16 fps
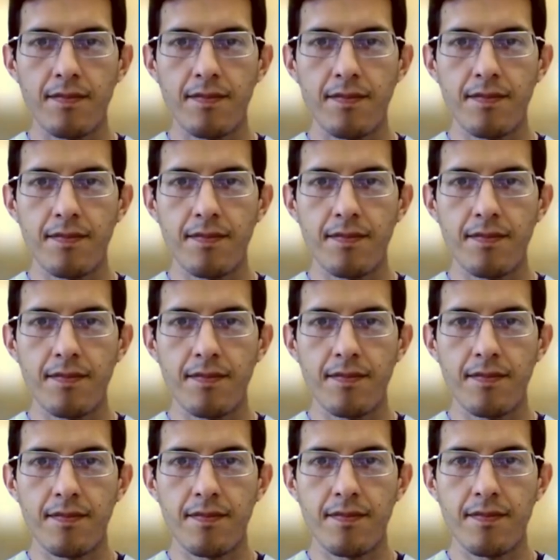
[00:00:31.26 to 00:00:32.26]

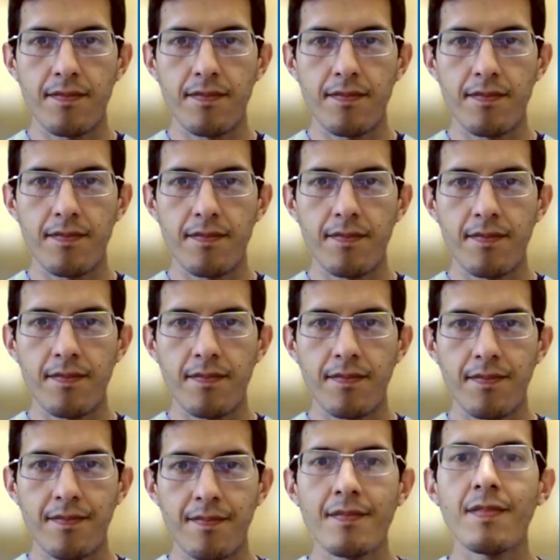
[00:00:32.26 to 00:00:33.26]

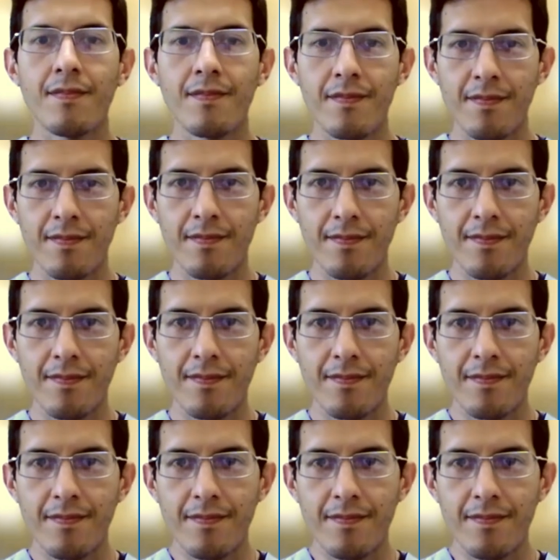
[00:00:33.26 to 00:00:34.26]

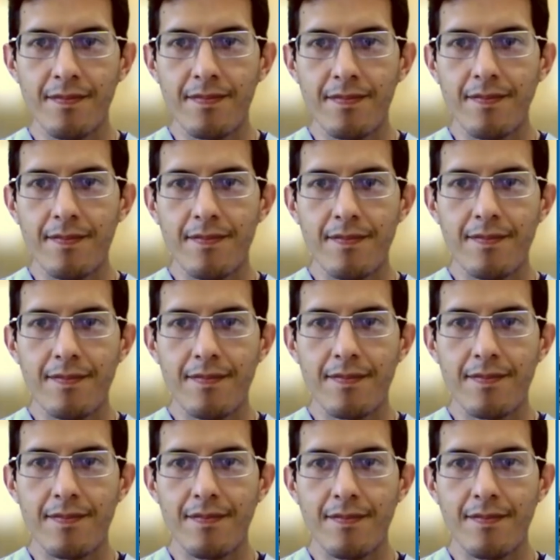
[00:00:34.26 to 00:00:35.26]

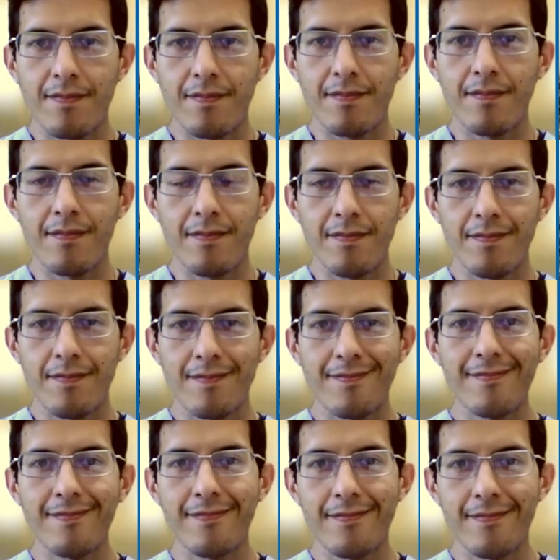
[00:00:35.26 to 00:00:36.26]

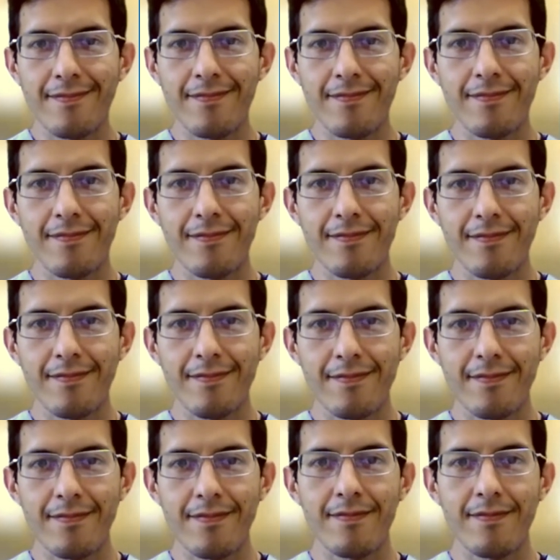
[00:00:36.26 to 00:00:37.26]

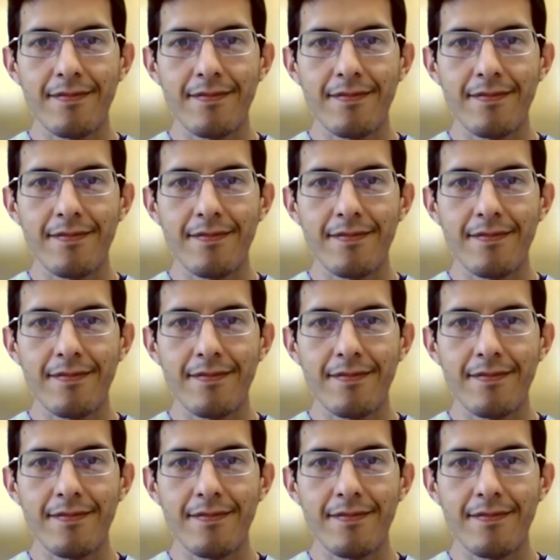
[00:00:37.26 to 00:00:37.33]
(silent)